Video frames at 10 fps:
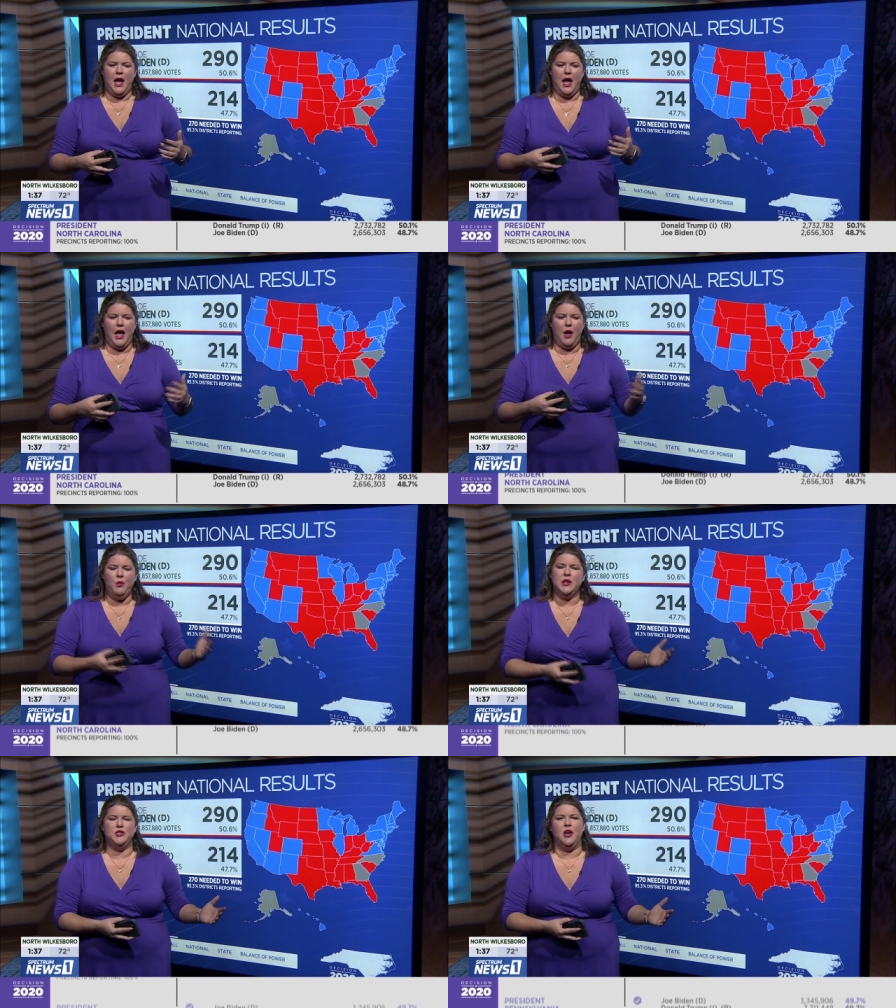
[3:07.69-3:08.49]
I, I
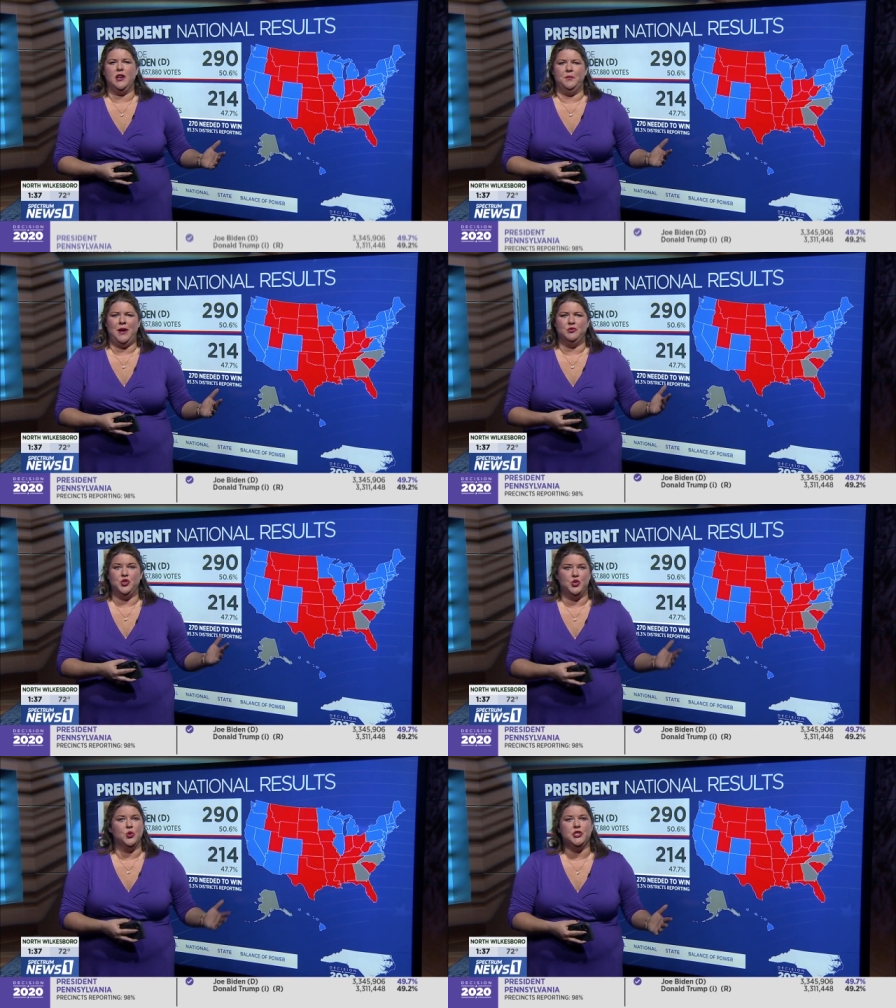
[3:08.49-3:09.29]
want to talk
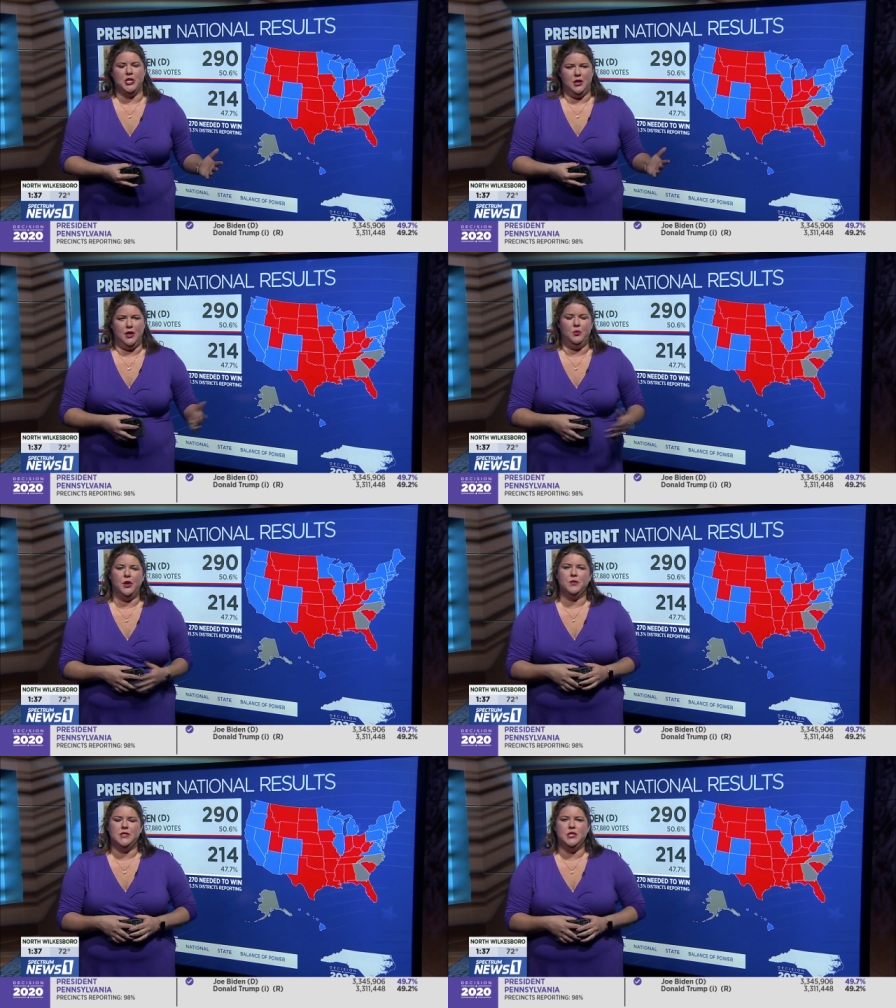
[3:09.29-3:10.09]
about Georgia and
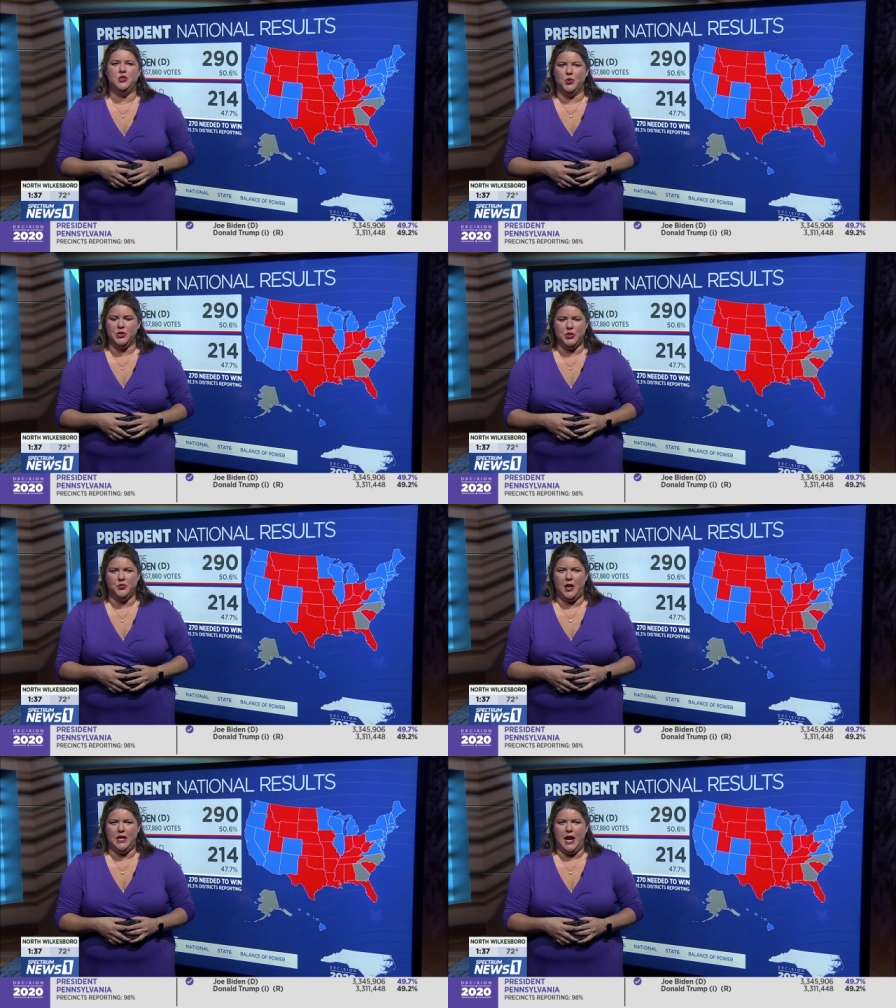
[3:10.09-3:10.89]
where we see
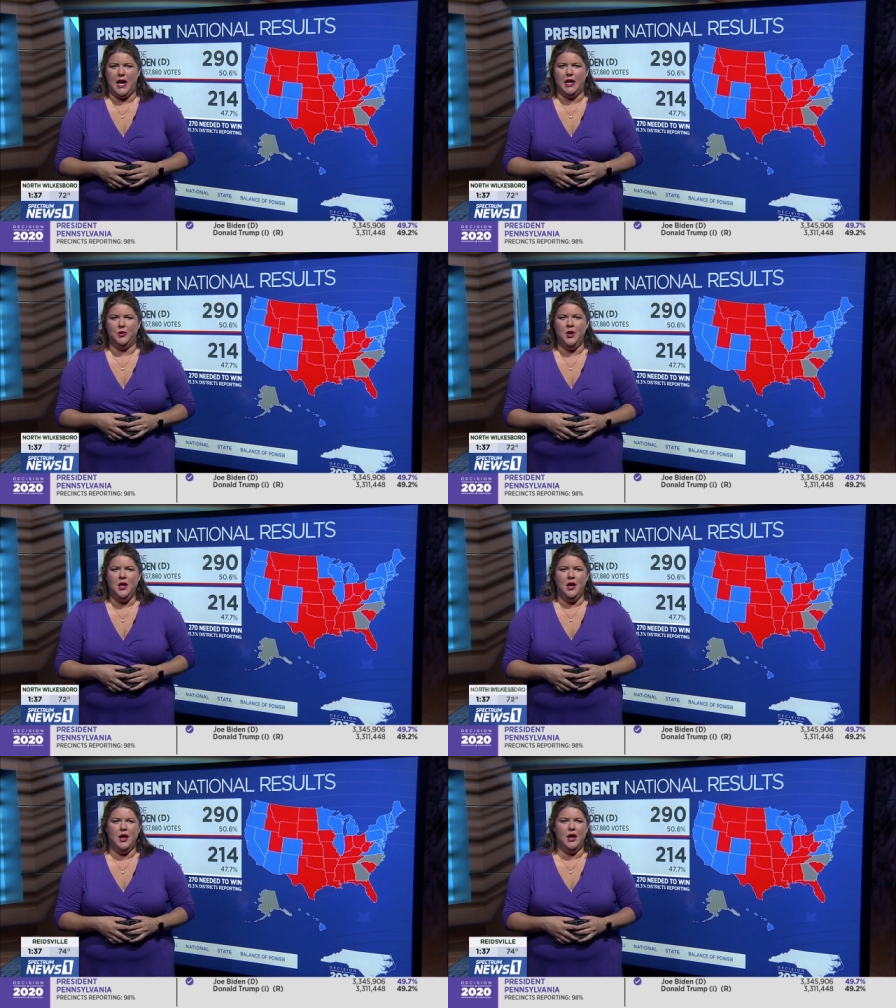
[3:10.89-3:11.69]
Georgia right now,
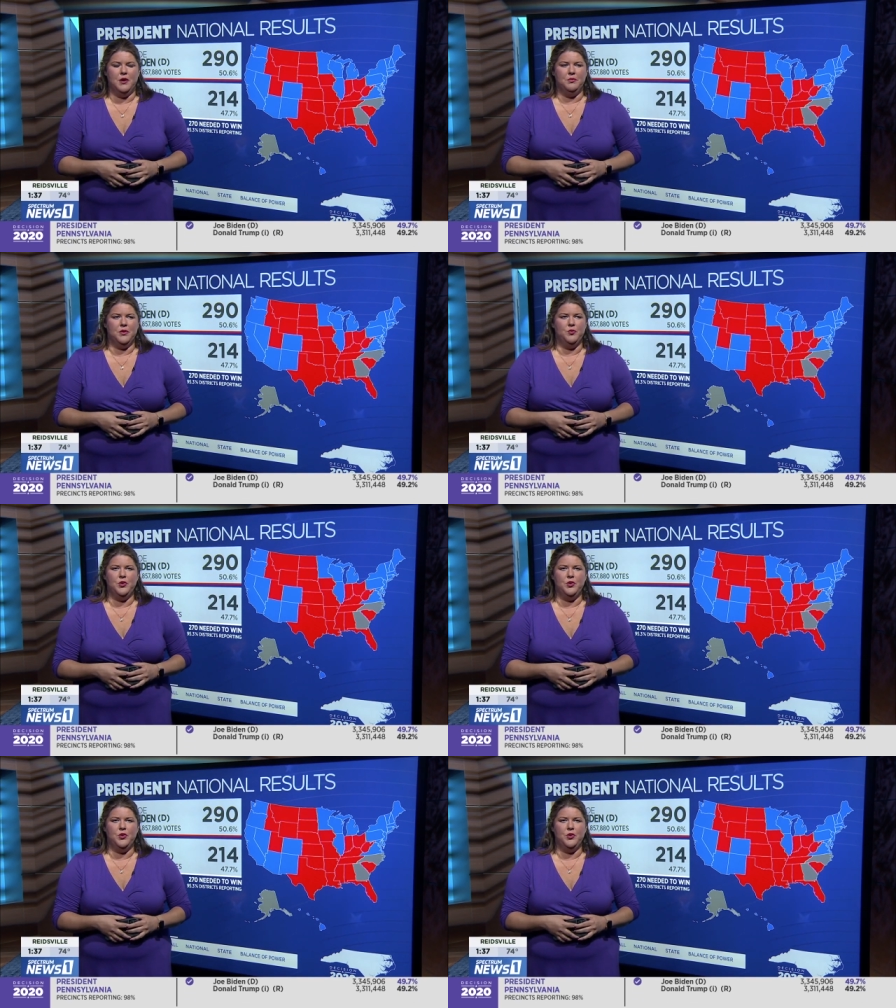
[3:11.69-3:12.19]
um,